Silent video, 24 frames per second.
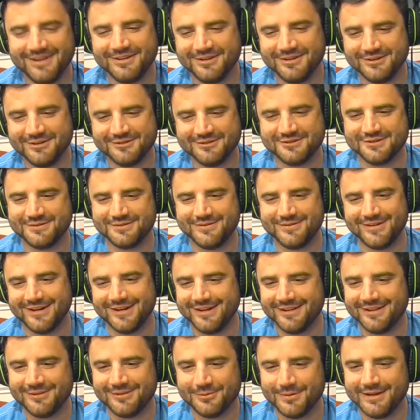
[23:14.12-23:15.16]
it's just
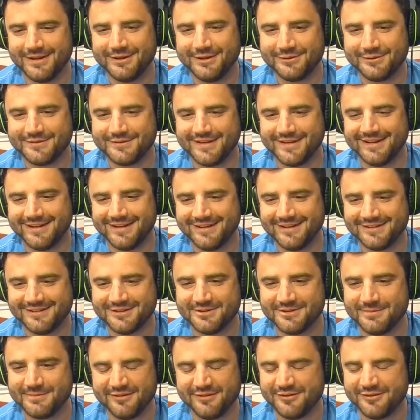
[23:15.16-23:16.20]
funny the way you said it. He's going
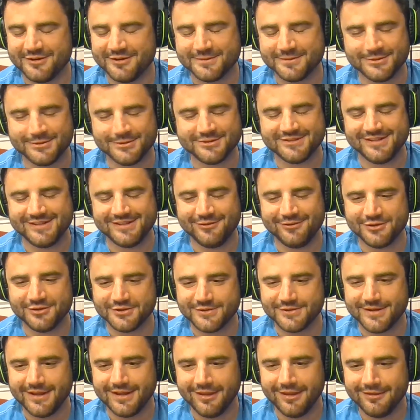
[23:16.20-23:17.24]
to be the first person to ever do
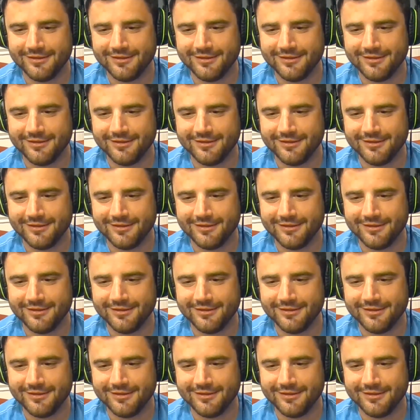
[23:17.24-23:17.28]
that.